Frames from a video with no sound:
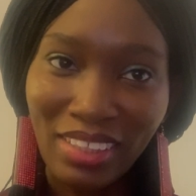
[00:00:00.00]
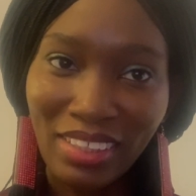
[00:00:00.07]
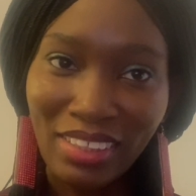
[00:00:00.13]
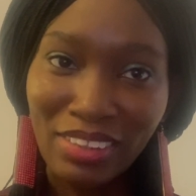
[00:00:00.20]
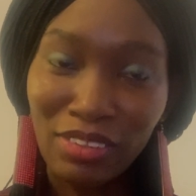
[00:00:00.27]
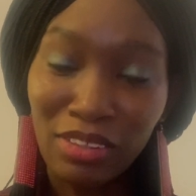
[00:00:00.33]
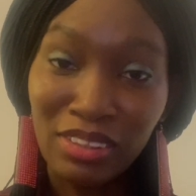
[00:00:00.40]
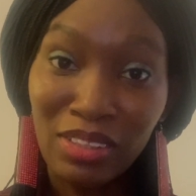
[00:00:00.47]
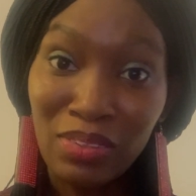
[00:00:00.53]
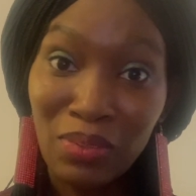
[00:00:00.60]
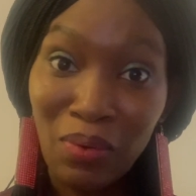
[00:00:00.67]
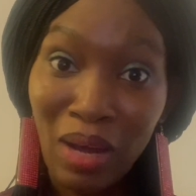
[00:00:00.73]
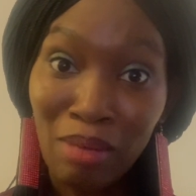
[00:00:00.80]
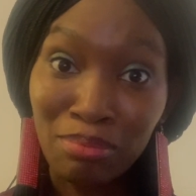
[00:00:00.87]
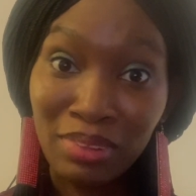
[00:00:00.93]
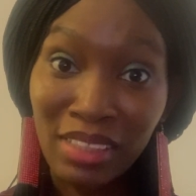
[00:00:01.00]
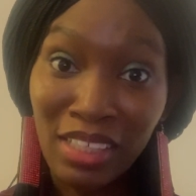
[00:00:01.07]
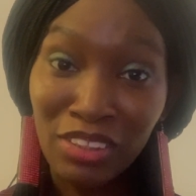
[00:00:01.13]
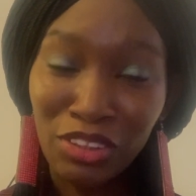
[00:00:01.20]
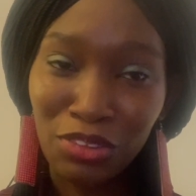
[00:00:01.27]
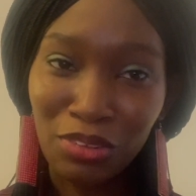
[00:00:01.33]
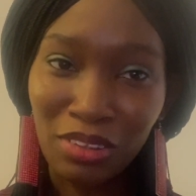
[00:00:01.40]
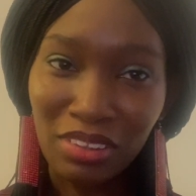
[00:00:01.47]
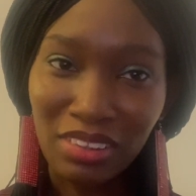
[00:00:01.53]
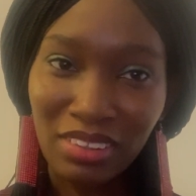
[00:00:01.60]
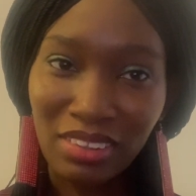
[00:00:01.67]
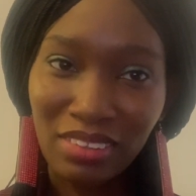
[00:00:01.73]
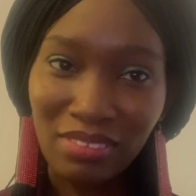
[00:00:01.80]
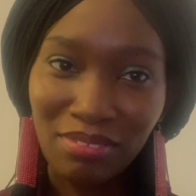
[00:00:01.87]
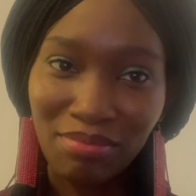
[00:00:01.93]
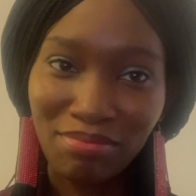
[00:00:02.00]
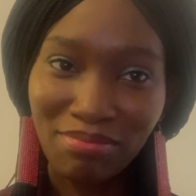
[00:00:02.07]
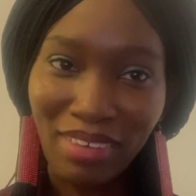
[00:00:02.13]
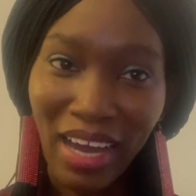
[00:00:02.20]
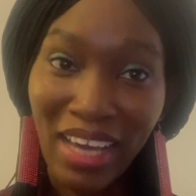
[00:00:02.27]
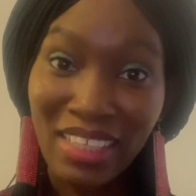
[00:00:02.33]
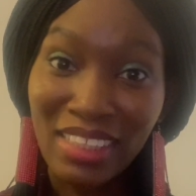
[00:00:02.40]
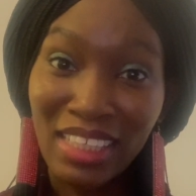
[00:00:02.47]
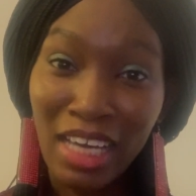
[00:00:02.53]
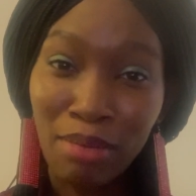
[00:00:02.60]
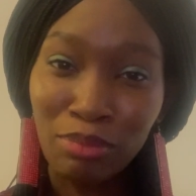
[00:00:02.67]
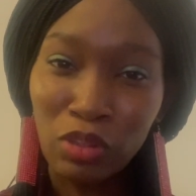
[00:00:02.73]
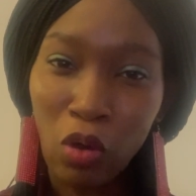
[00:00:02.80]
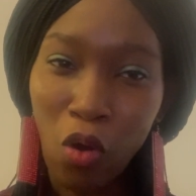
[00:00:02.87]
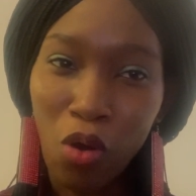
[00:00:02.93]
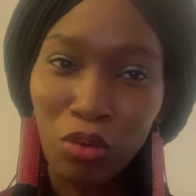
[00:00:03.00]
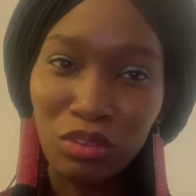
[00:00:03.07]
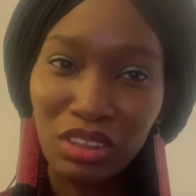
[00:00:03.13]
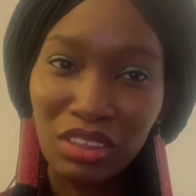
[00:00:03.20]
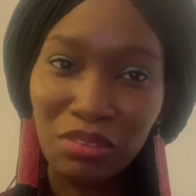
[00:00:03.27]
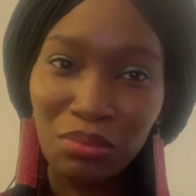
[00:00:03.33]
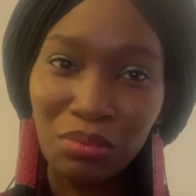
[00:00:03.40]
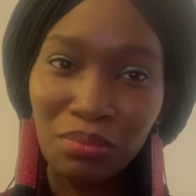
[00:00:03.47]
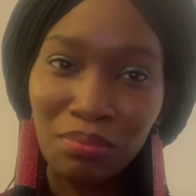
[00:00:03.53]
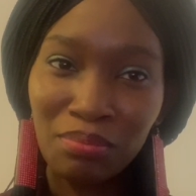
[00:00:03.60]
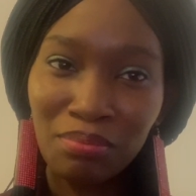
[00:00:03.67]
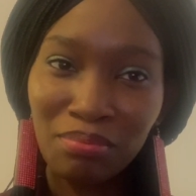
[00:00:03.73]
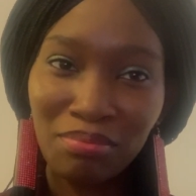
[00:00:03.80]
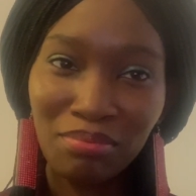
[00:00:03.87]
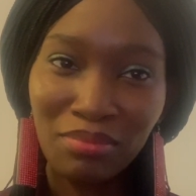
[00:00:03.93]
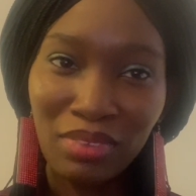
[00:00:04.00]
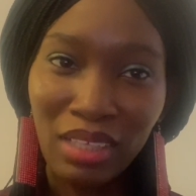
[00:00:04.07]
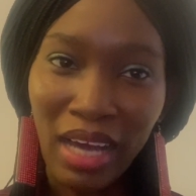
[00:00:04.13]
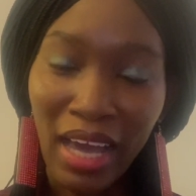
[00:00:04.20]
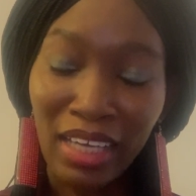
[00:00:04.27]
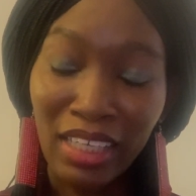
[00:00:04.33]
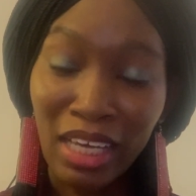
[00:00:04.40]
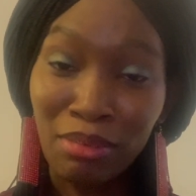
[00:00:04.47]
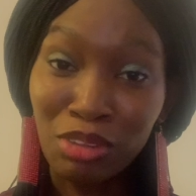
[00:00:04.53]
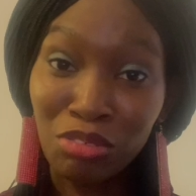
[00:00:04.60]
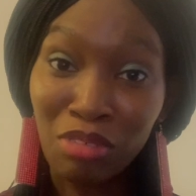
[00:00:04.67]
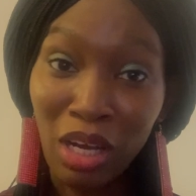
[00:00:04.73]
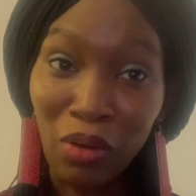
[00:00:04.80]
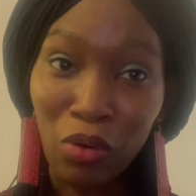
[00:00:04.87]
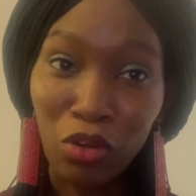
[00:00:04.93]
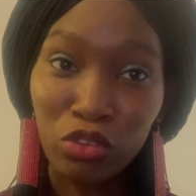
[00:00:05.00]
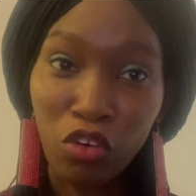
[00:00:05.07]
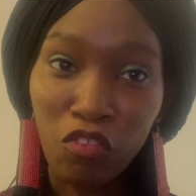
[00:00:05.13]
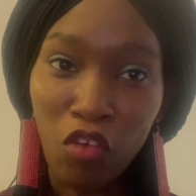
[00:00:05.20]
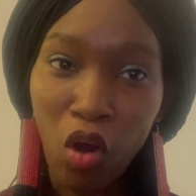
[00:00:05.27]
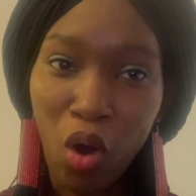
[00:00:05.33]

He doesn't know I'm dangerous. I kept record of